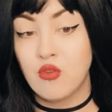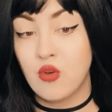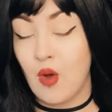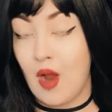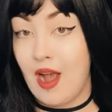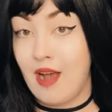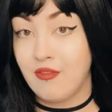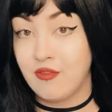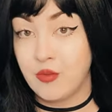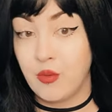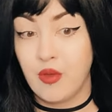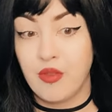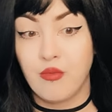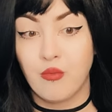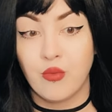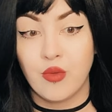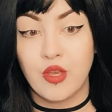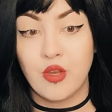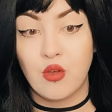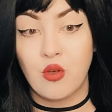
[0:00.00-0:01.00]
graft with
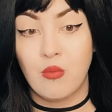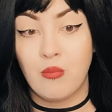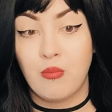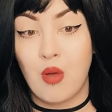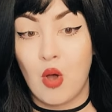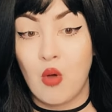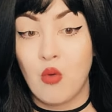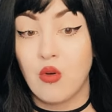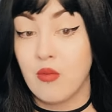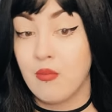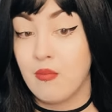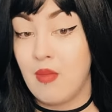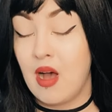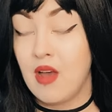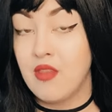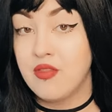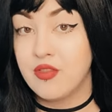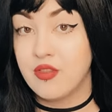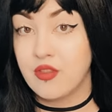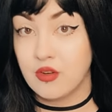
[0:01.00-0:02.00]
real bone a month